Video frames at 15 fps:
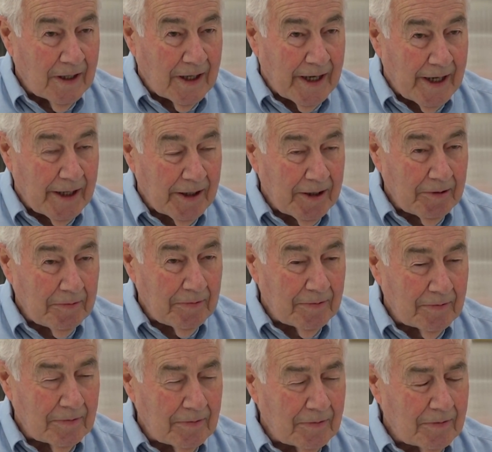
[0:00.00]
I
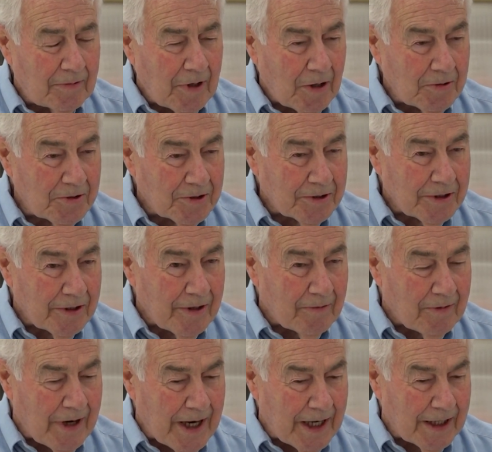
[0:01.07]
rose to
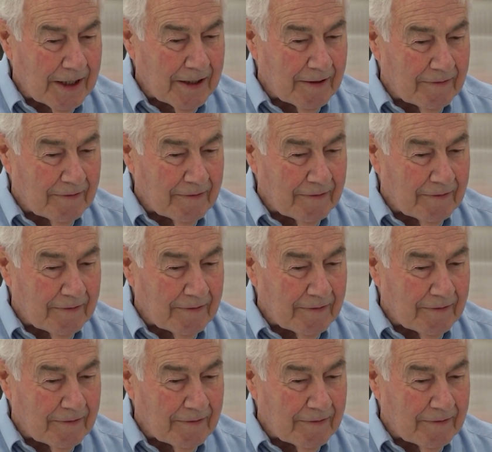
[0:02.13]
the rank